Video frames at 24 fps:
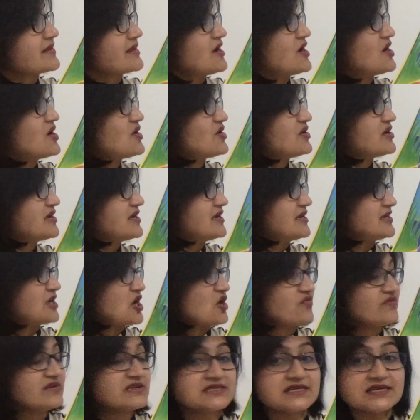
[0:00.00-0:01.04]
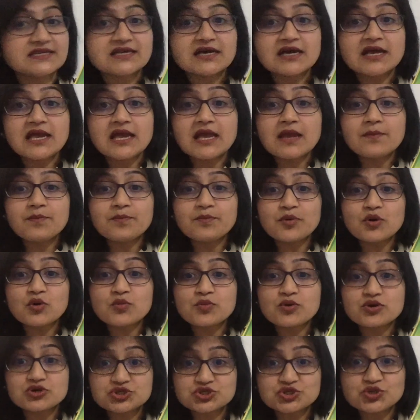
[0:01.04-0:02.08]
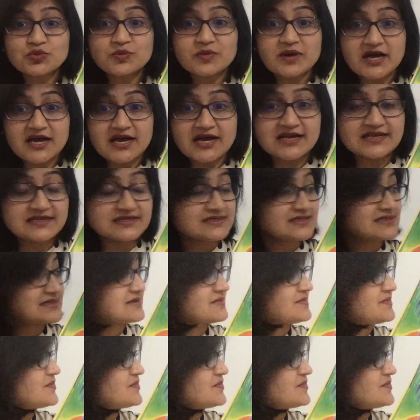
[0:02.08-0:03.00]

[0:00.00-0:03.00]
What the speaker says: Okay, now we see the hippopotamus.